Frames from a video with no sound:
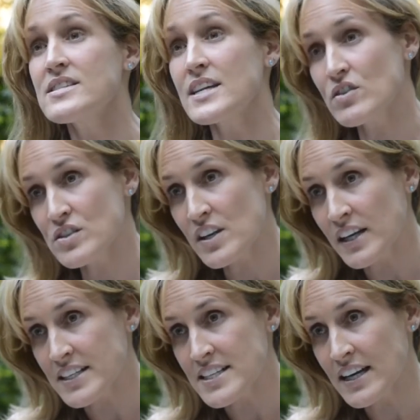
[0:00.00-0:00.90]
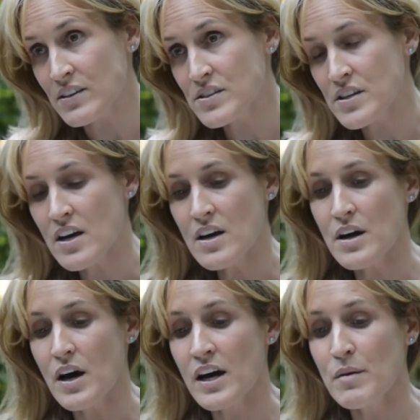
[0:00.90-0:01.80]
Secrets of the Lighthouse
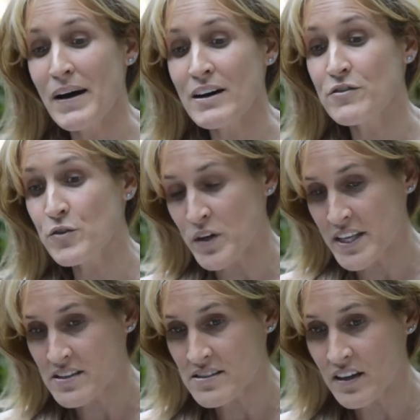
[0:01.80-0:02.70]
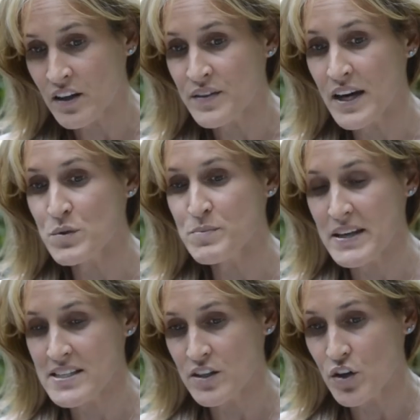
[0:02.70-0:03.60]
about 4 years ago, and that was
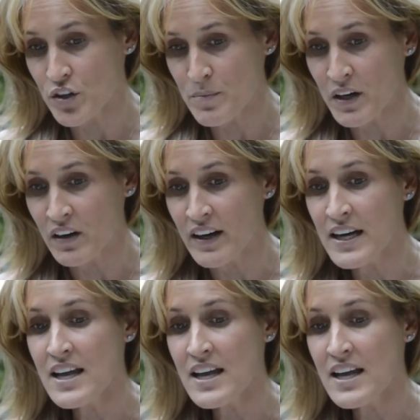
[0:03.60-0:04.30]
based in Connemara.